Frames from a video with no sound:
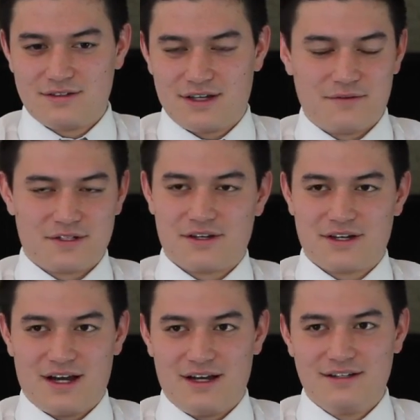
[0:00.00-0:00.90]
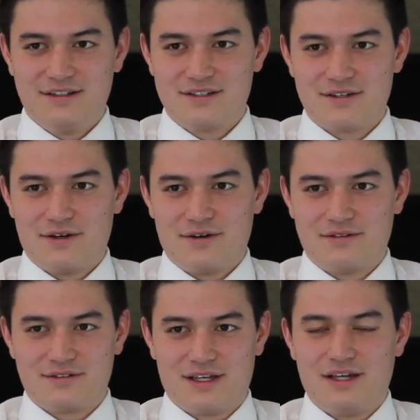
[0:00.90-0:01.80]
he was a good guy.
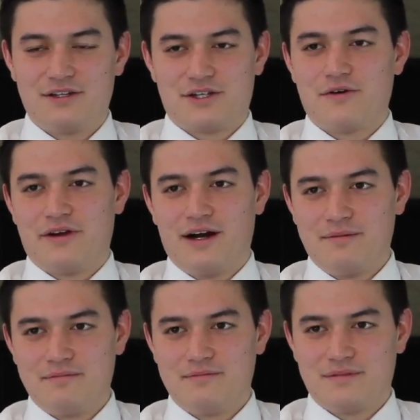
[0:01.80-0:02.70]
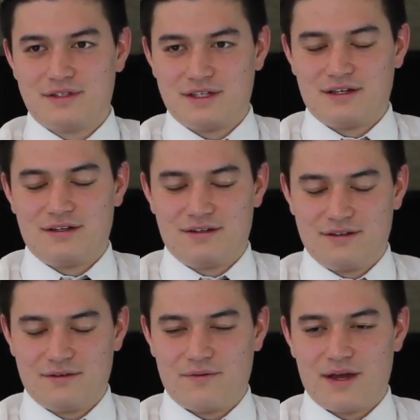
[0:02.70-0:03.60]
So he showed up to
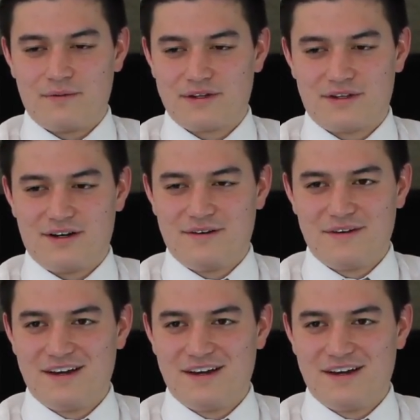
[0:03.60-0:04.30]
wait with her.